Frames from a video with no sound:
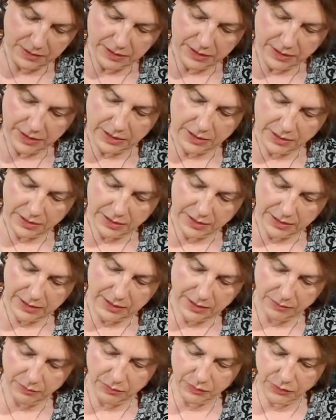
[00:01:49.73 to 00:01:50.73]
and then
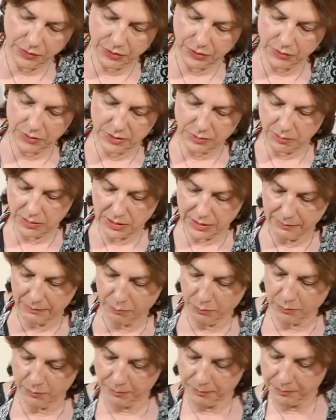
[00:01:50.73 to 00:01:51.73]
I will use my
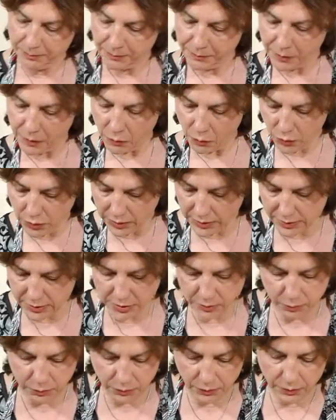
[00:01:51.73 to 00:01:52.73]
wooden
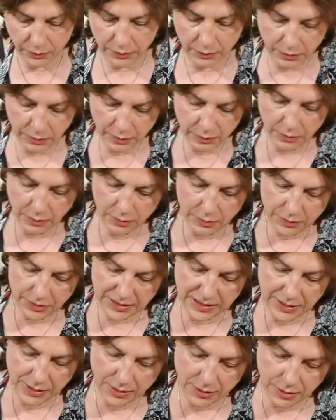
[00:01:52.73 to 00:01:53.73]
spoon
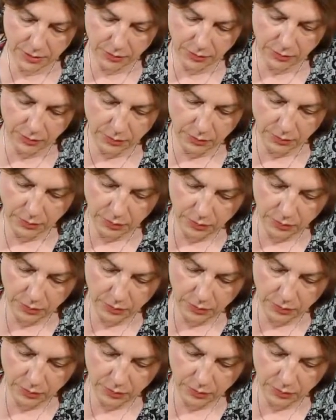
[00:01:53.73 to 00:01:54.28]
just to